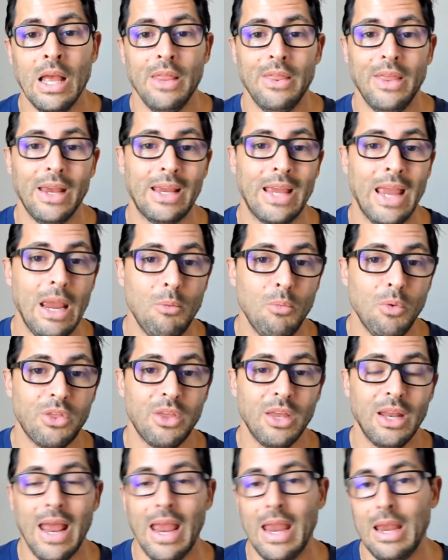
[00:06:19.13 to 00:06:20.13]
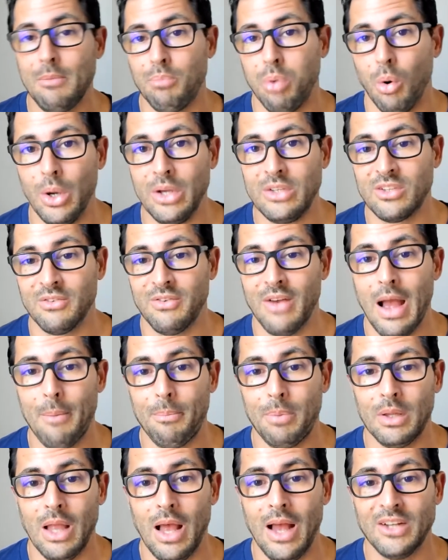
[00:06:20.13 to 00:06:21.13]
They came within 8 points of
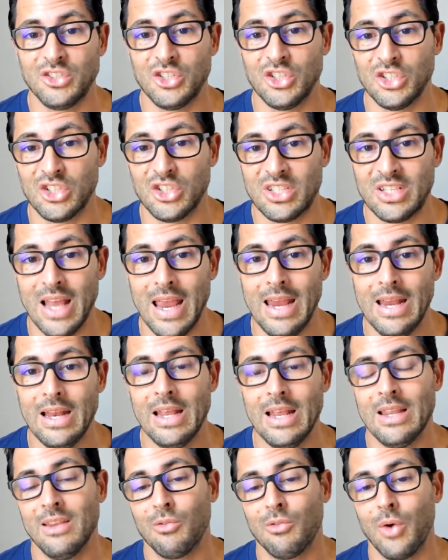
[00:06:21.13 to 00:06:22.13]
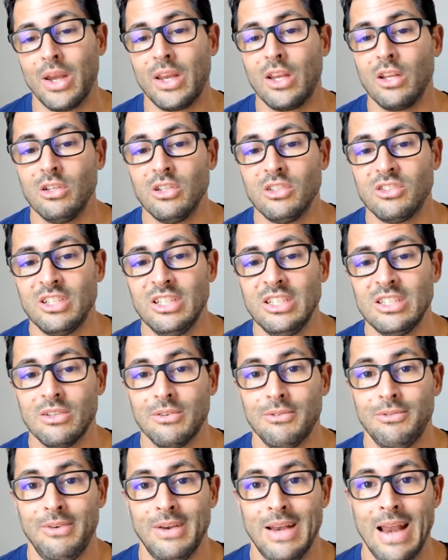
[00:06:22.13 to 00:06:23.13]
Appalachian State in the regular season
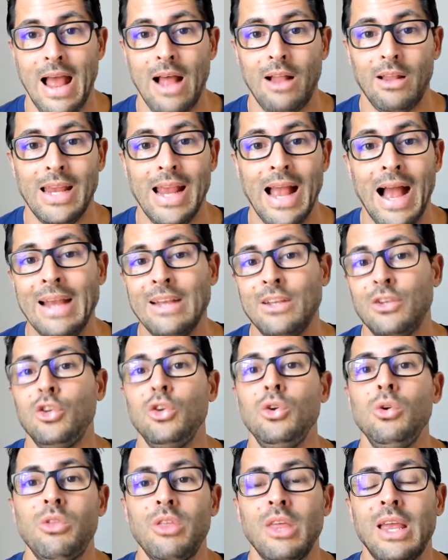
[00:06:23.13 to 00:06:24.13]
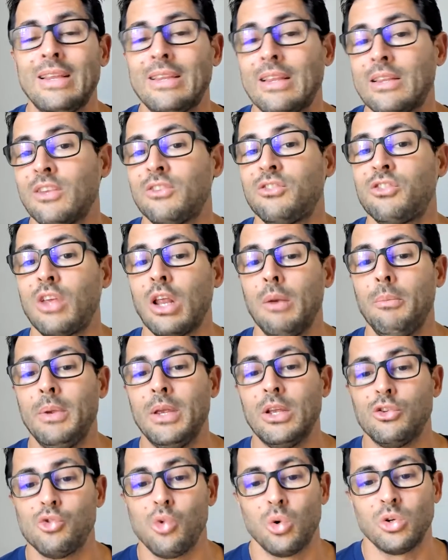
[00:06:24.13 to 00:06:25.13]
finale. I do think that this is going to
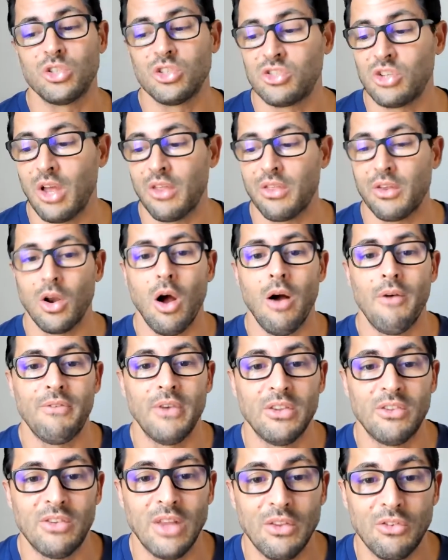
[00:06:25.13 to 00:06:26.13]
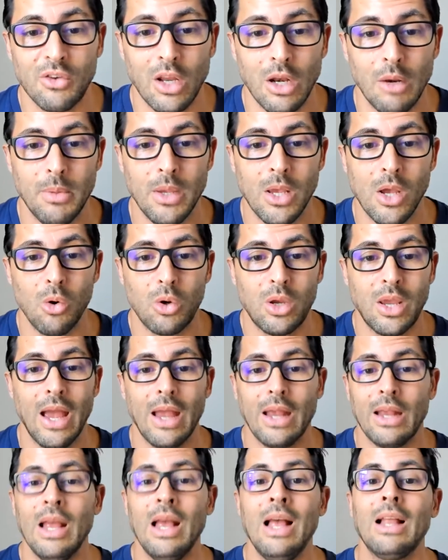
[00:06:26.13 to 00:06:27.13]
be a Georgia Southern offense that's going to be
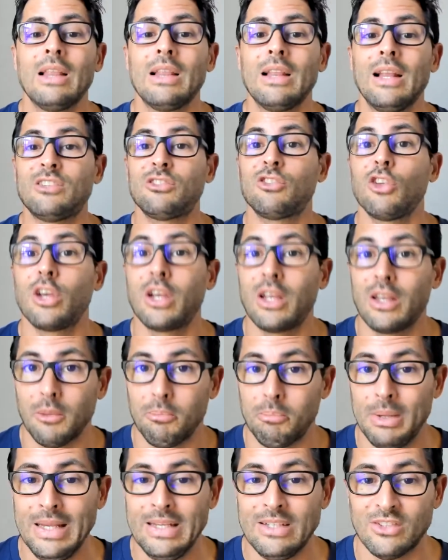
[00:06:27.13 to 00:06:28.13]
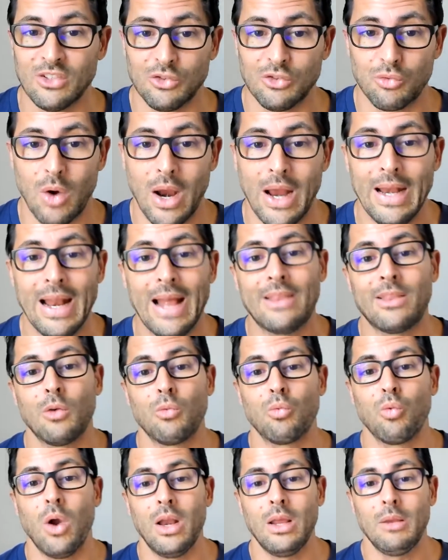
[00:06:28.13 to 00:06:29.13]
okay. Let's look at the pieces, right? At the
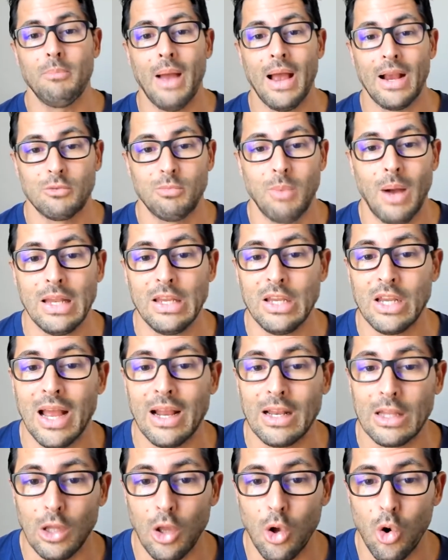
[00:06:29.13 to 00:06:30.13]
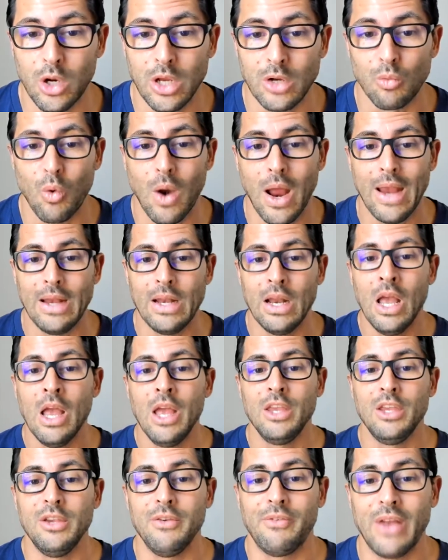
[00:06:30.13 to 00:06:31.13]
running back spot, you got Logan Wright,
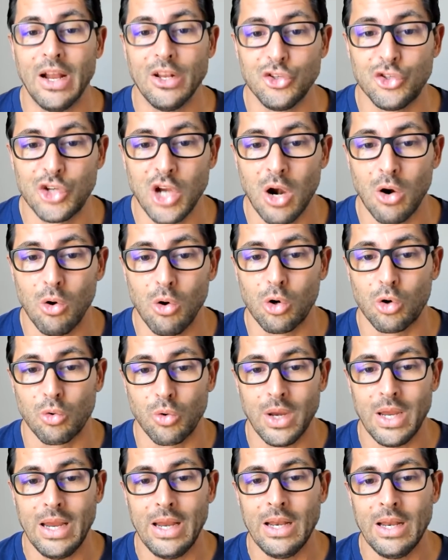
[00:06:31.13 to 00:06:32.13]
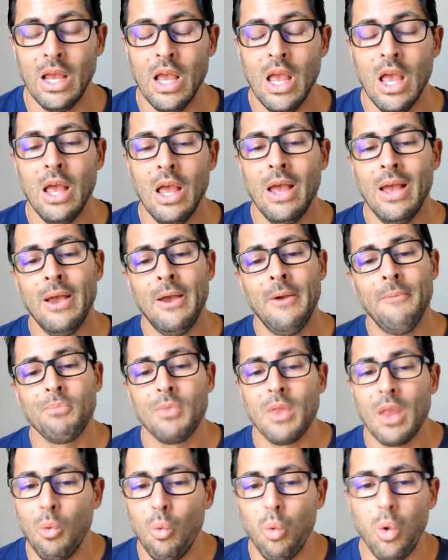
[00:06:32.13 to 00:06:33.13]
you've got Gerald Green.
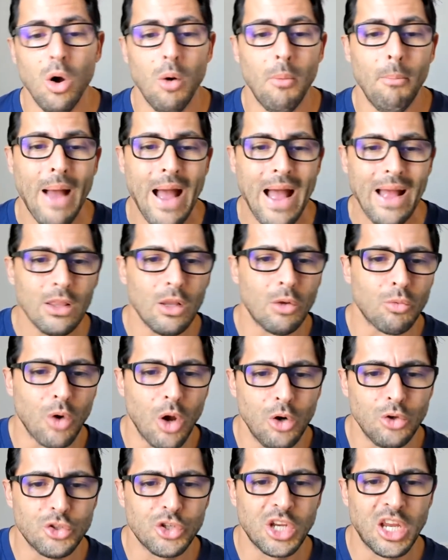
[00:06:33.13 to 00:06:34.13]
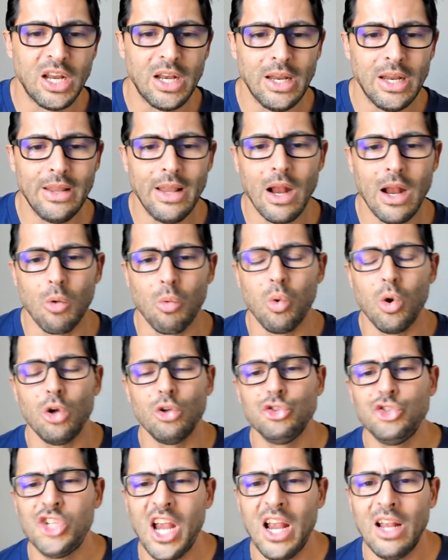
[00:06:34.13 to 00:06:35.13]
Will Matt LaRoche get in there?
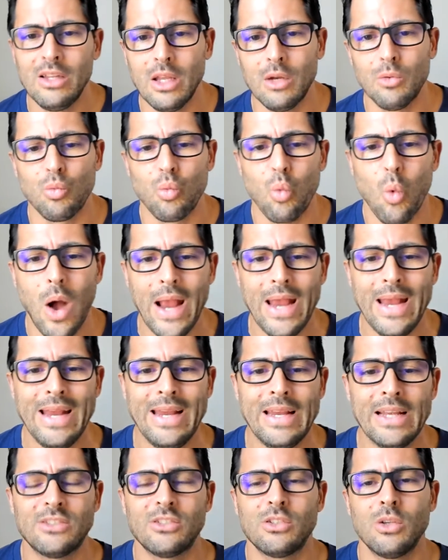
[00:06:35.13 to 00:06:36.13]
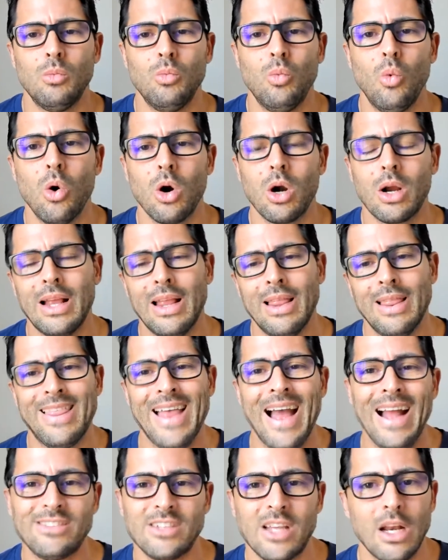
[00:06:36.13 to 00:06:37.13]
Will Jalen White get some work?
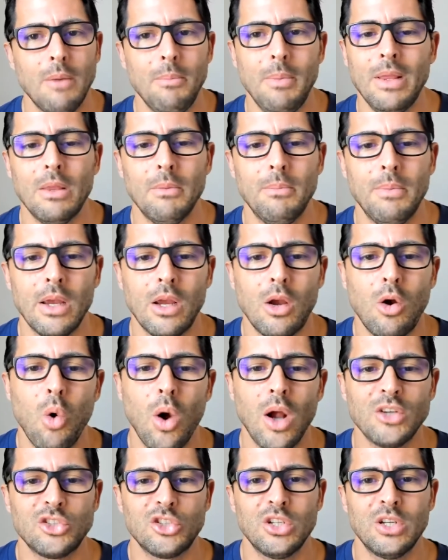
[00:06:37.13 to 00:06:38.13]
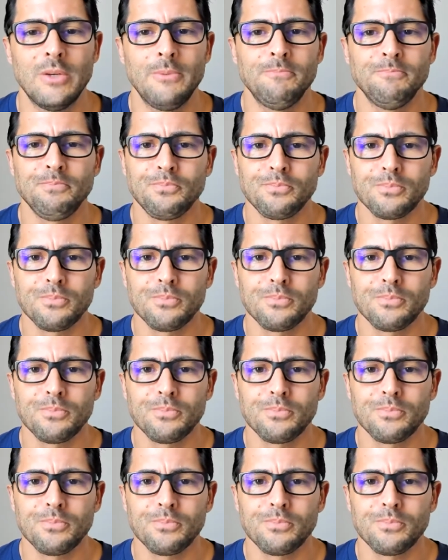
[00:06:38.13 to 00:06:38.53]
That's going to be the big question.